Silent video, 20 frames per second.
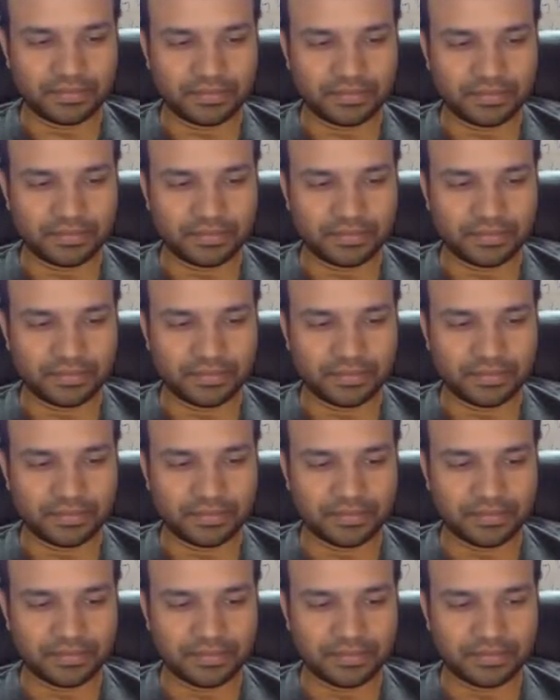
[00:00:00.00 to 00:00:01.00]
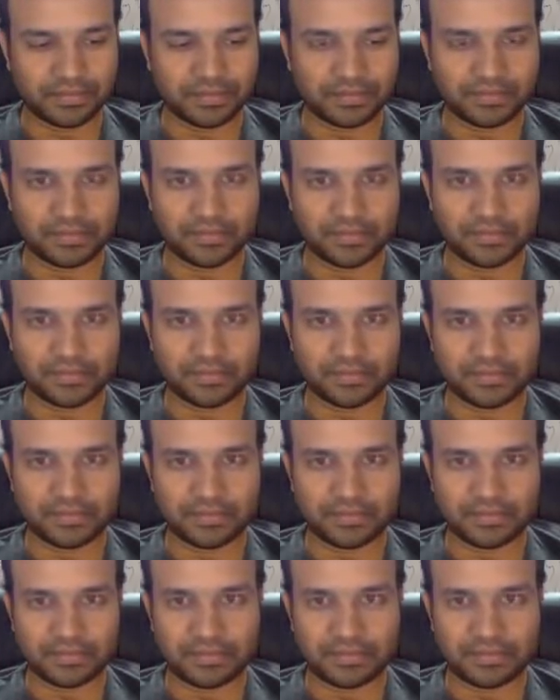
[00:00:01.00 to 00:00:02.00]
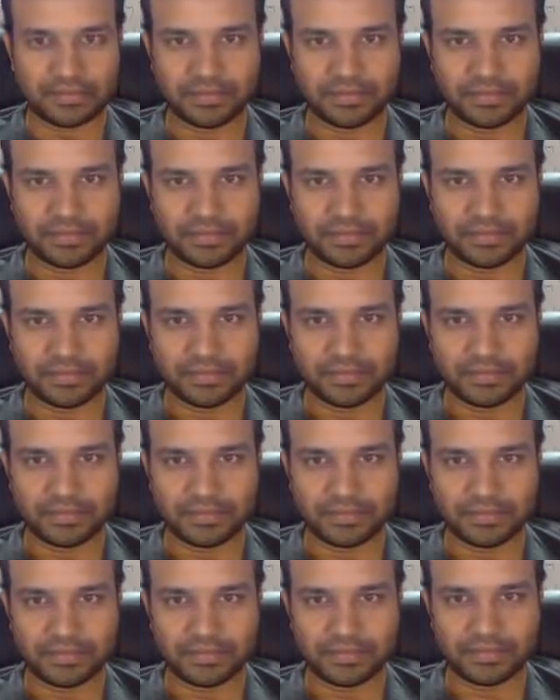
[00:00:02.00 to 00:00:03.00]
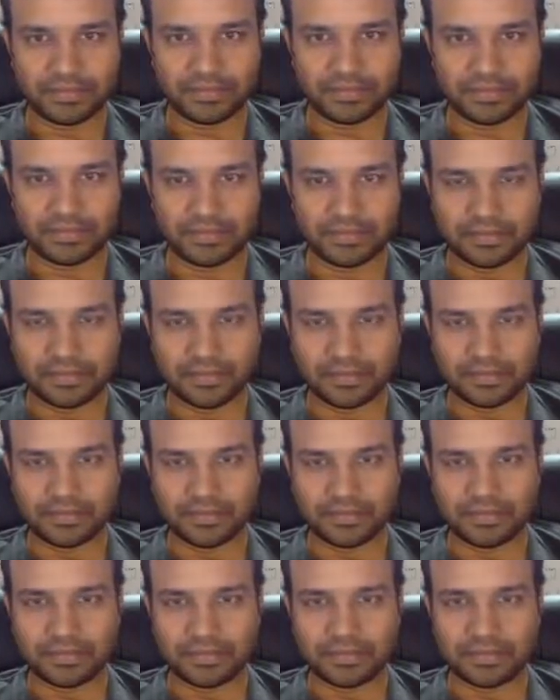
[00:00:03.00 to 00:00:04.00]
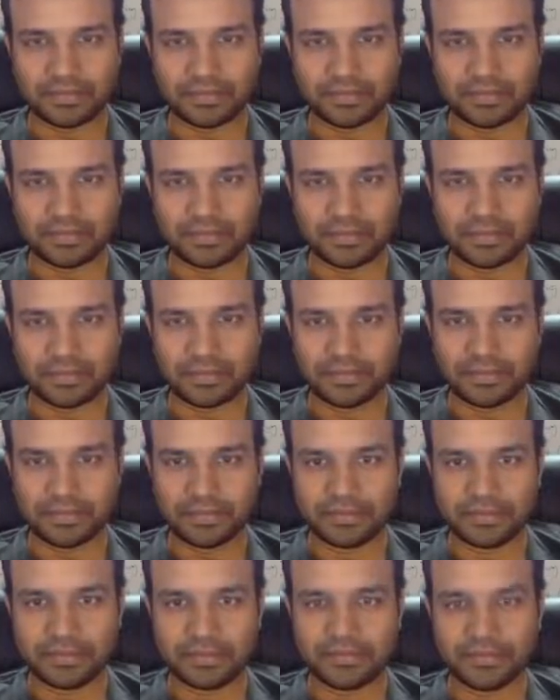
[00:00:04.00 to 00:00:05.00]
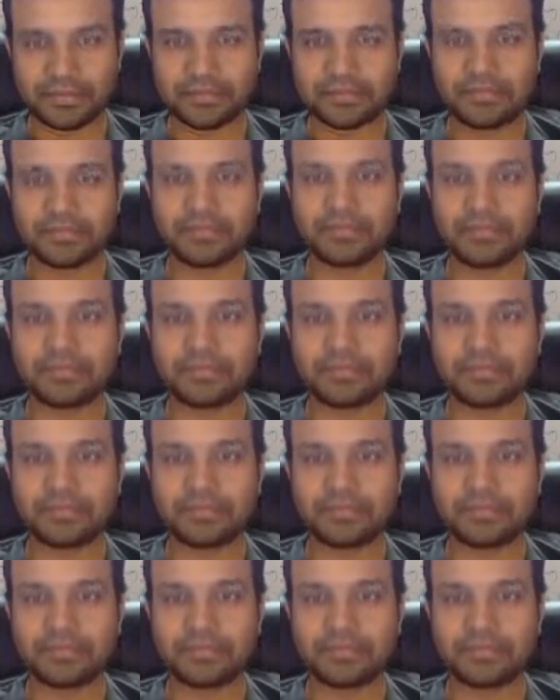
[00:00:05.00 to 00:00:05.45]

(silent)